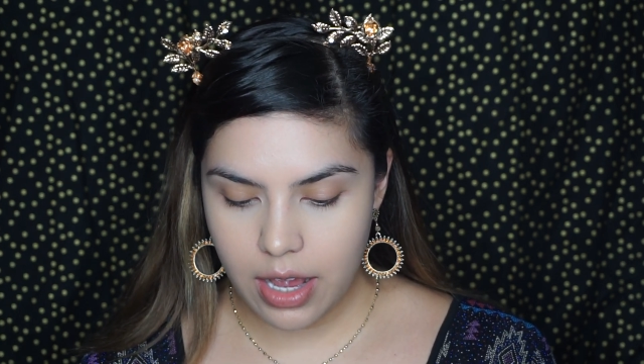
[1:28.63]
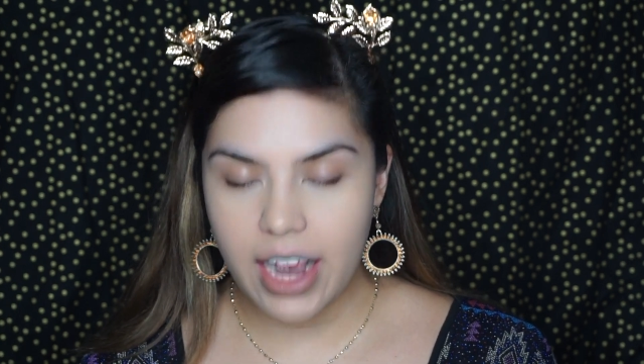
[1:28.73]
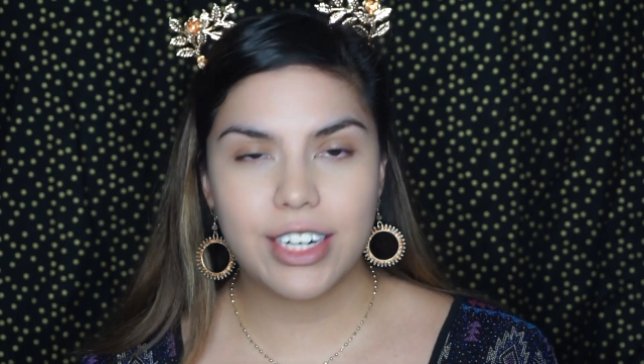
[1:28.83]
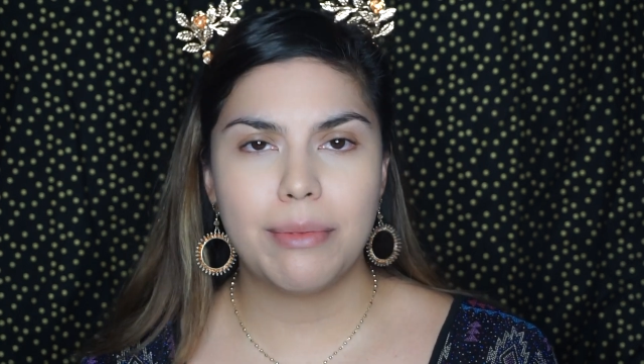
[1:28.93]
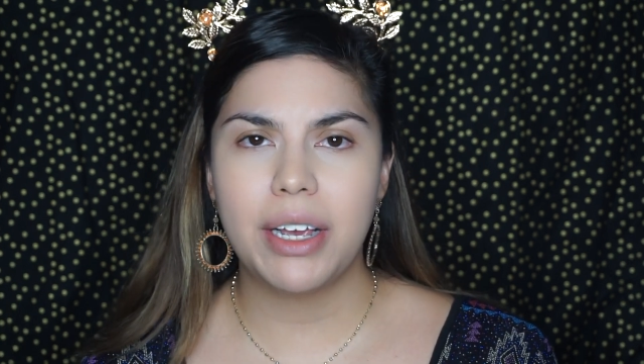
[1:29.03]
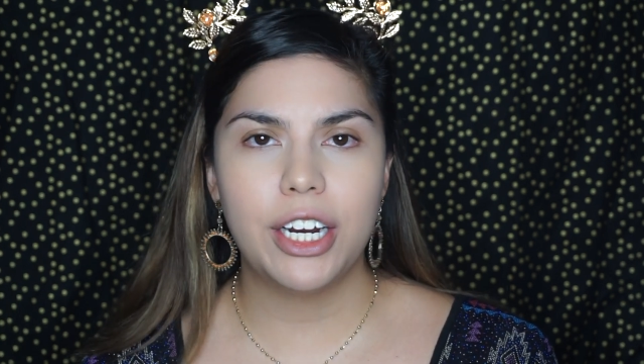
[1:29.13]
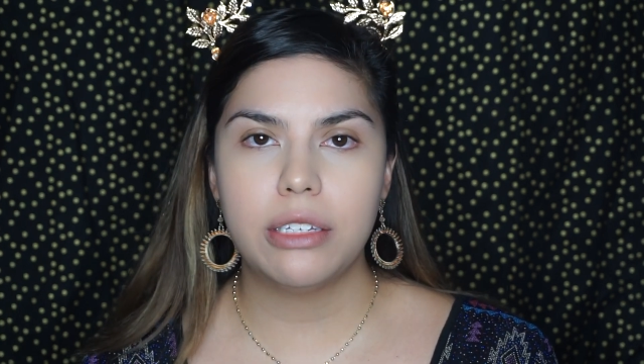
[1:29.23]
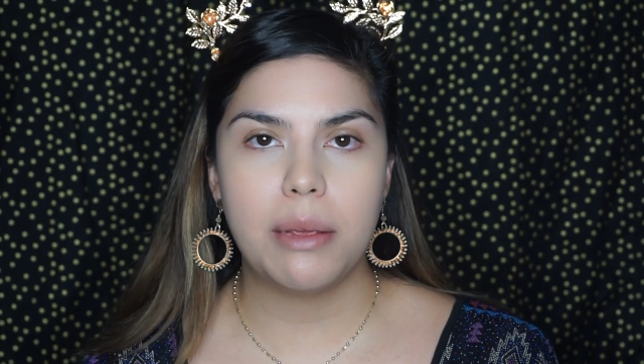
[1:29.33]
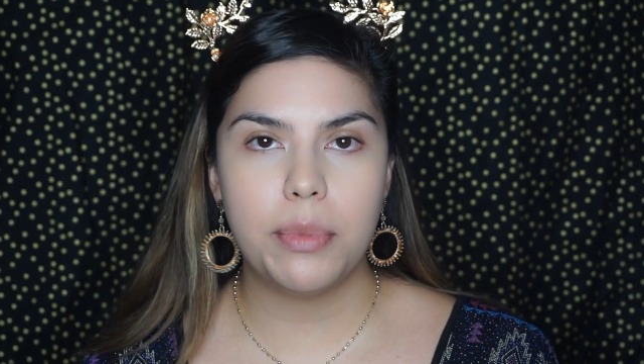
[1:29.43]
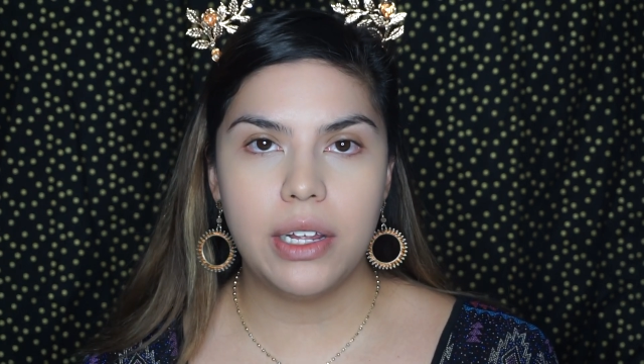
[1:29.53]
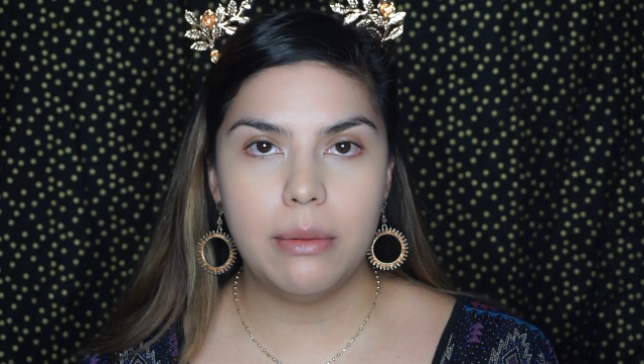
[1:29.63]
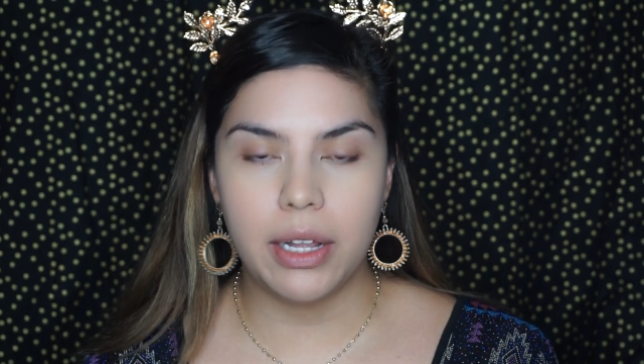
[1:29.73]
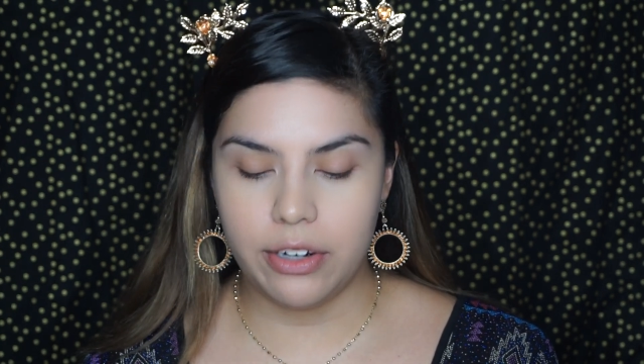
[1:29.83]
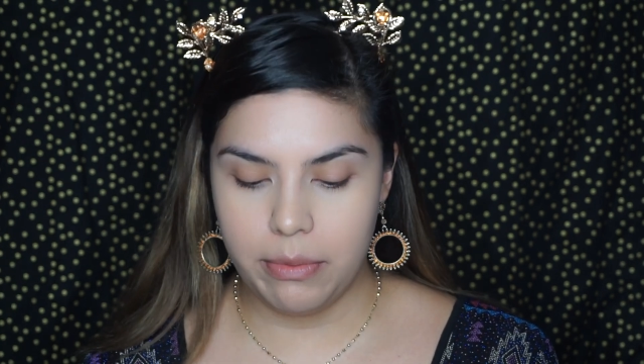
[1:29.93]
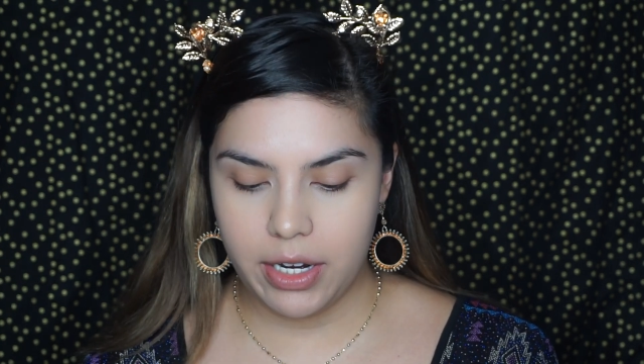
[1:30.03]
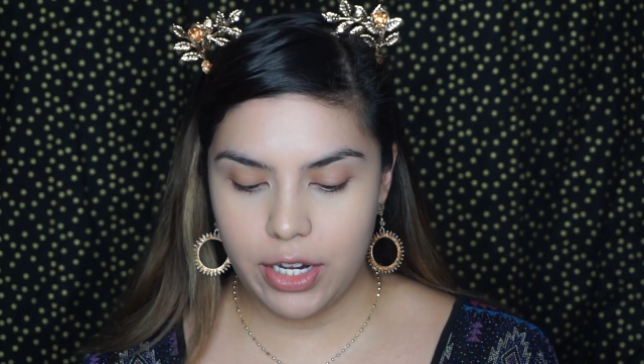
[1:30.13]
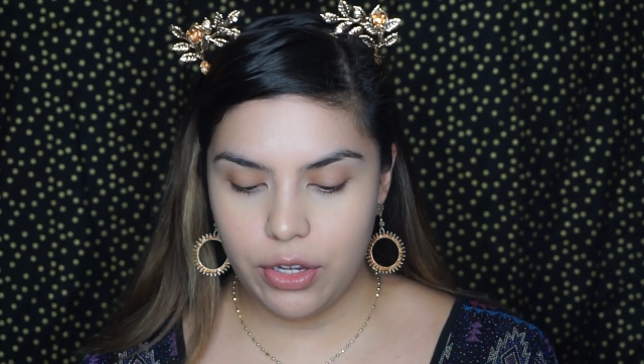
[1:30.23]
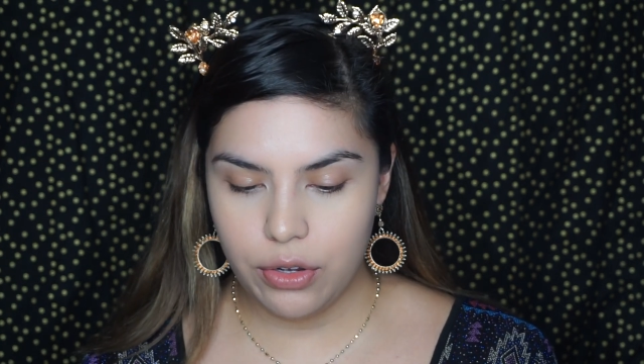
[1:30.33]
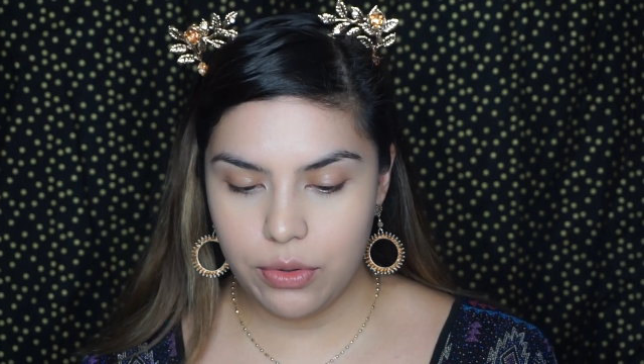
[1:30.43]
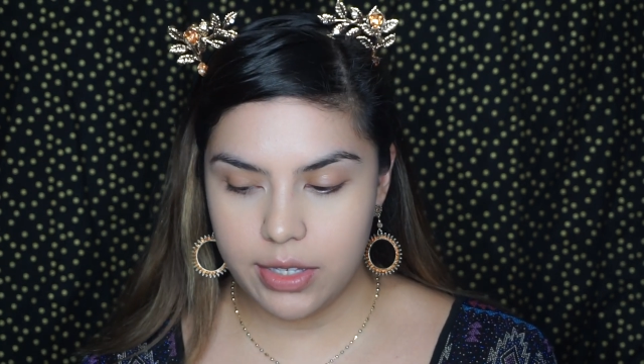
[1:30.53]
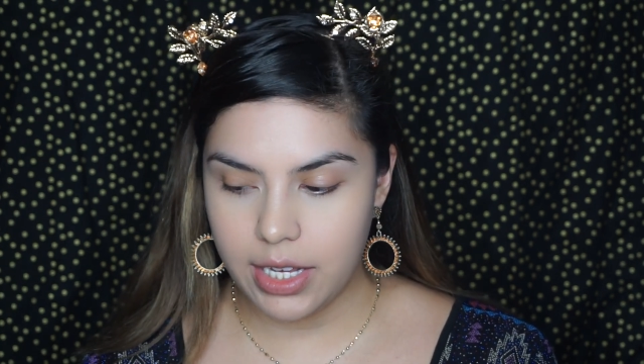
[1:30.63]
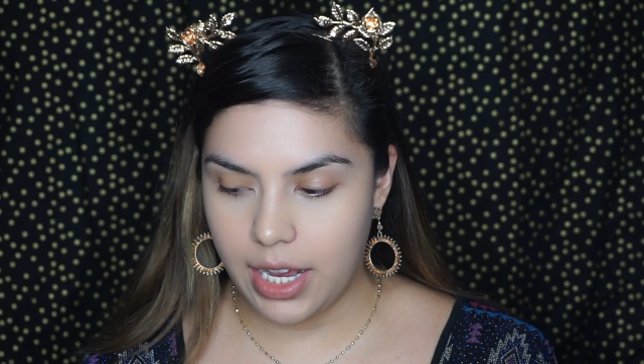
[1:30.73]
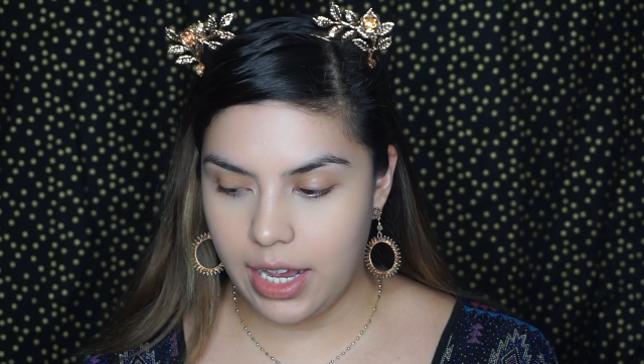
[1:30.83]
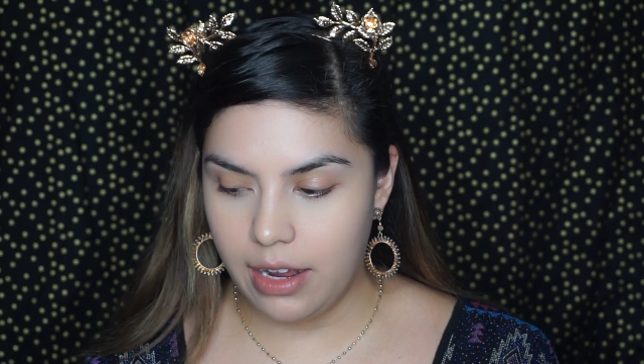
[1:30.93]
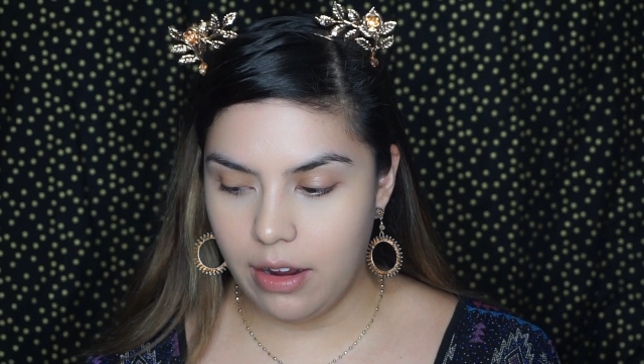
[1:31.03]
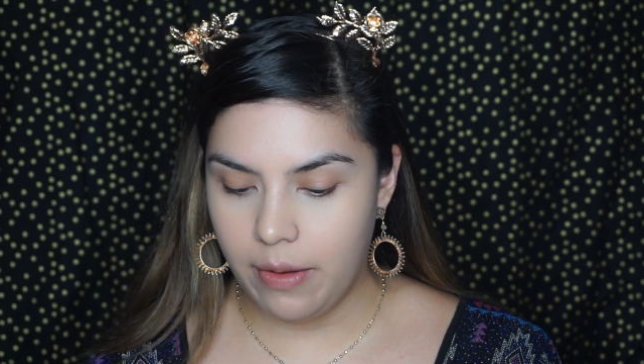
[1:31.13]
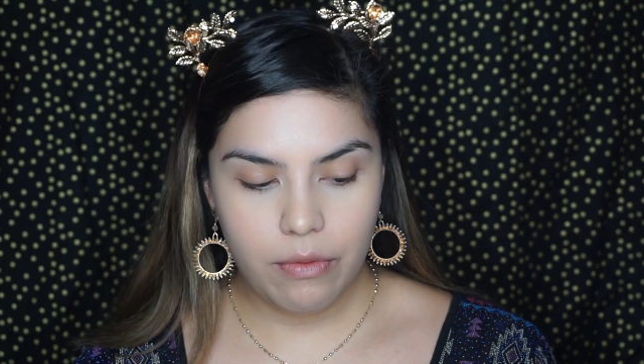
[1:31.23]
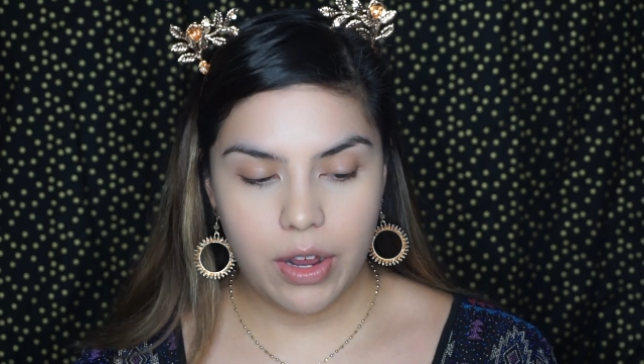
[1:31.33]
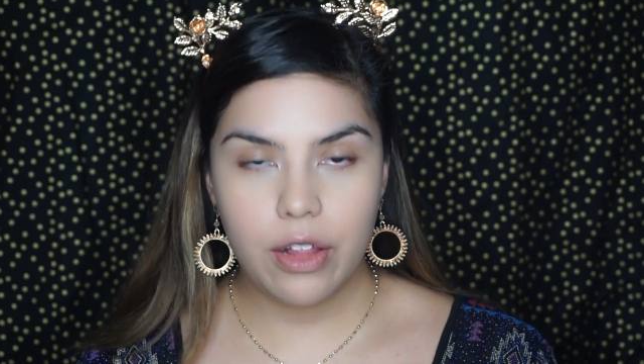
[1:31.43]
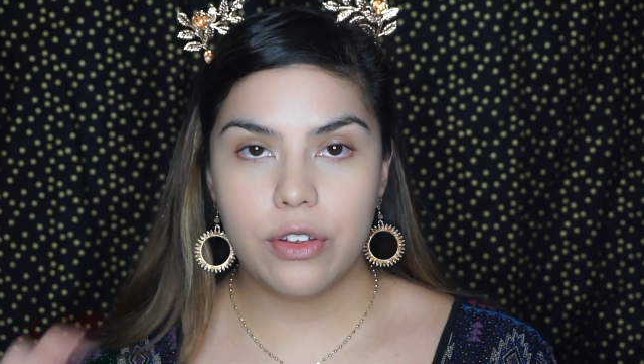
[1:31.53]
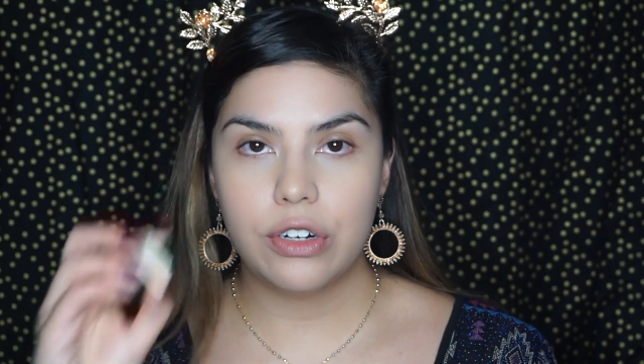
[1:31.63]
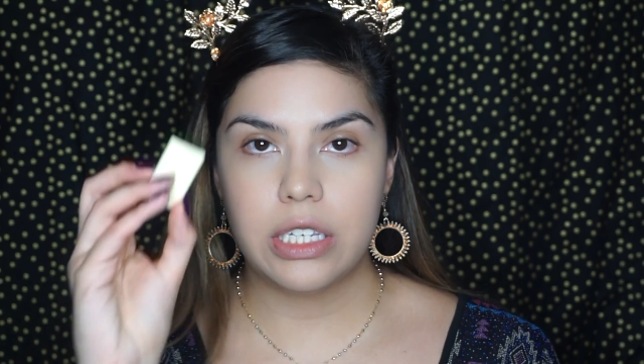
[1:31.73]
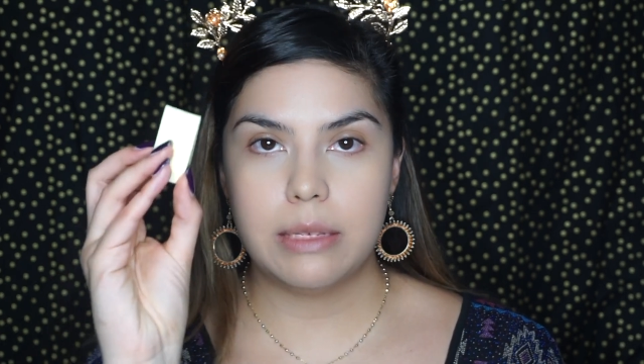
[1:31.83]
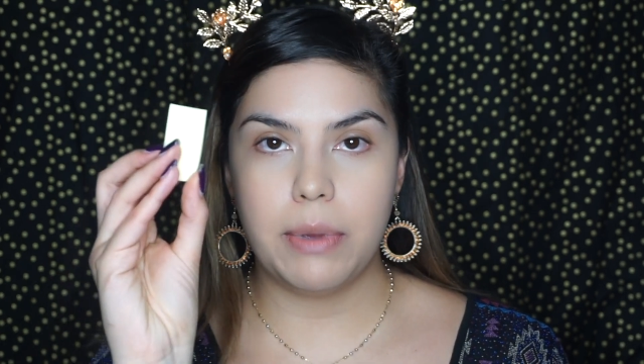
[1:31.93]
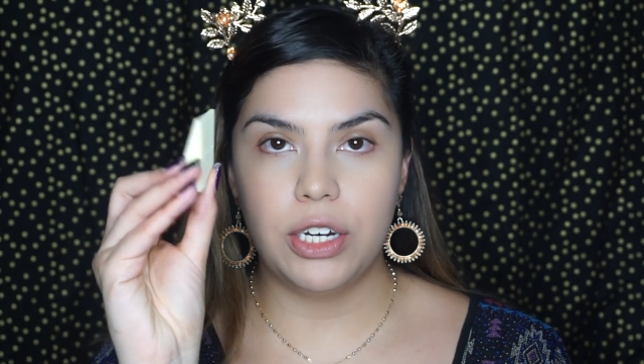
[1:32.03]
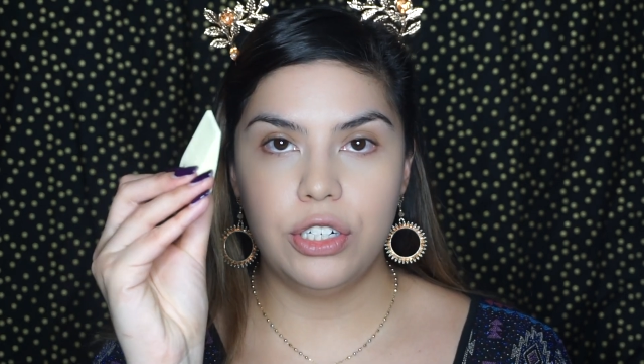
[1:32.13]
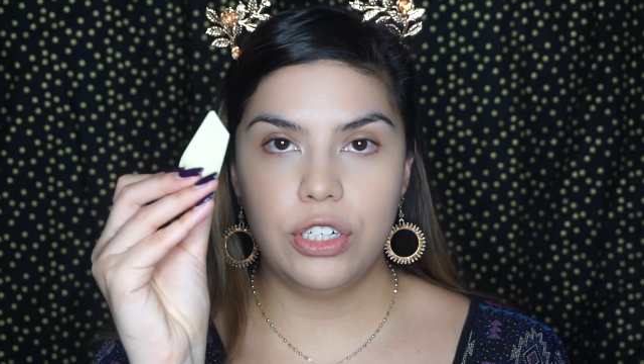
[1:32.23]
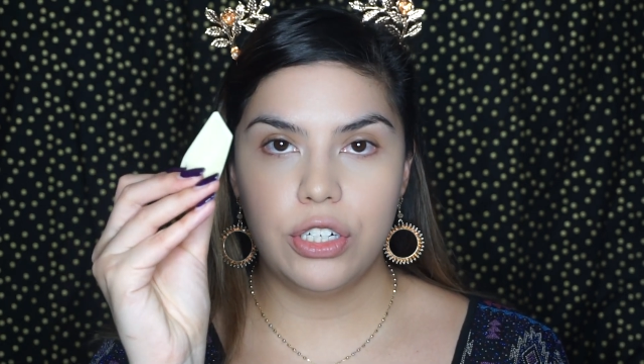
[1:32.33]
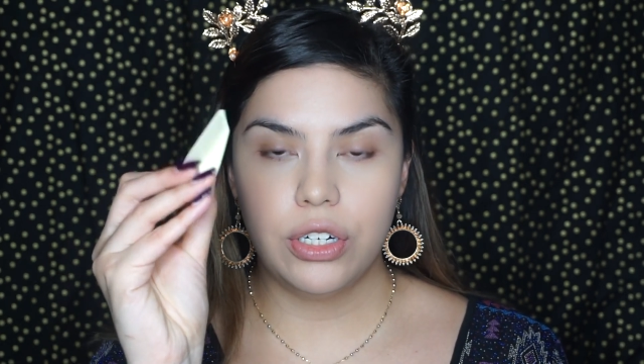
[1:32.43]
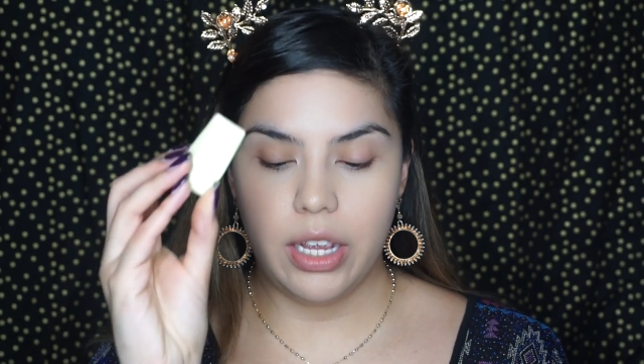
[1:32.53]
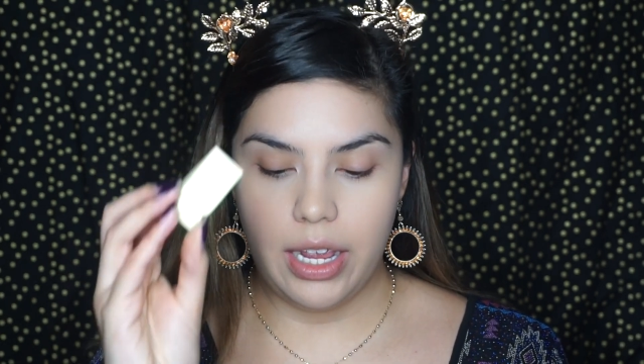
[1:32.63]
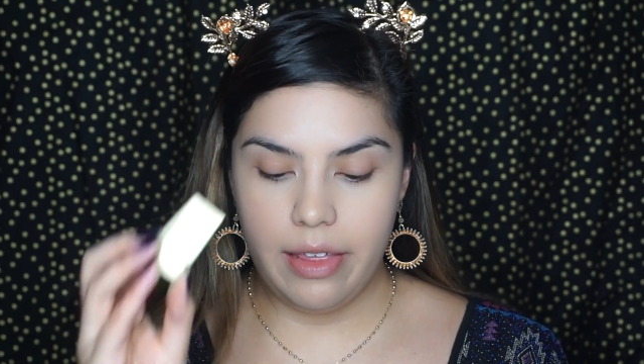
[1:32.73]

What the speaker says: Actually, I'm not gonna use my beauty blender. I'm gonna use a regular sponge